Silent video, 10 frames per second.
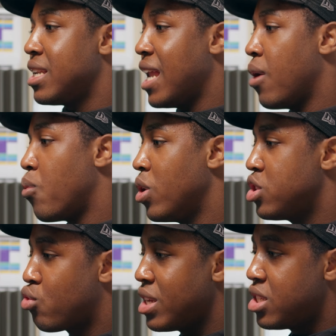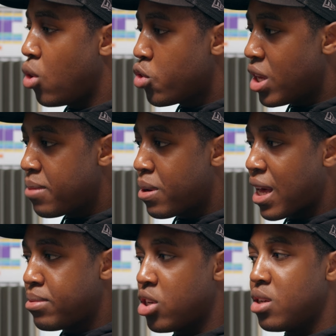Now, once you created audio input
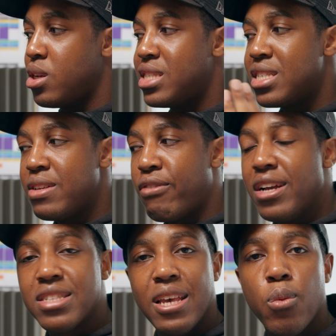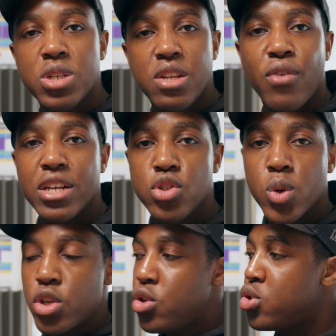capture, it says device here. Which device do you
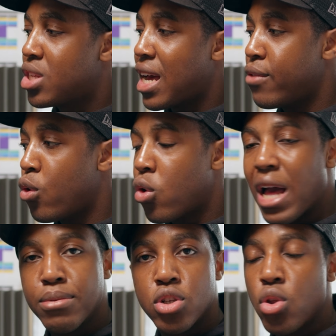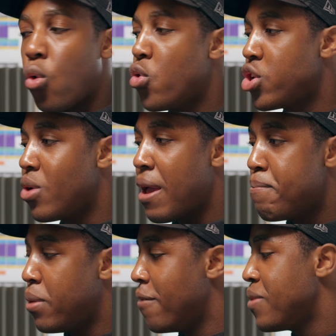want to use to kind of capture the audio
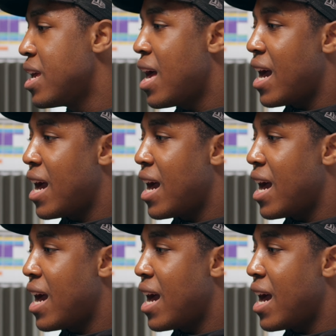input?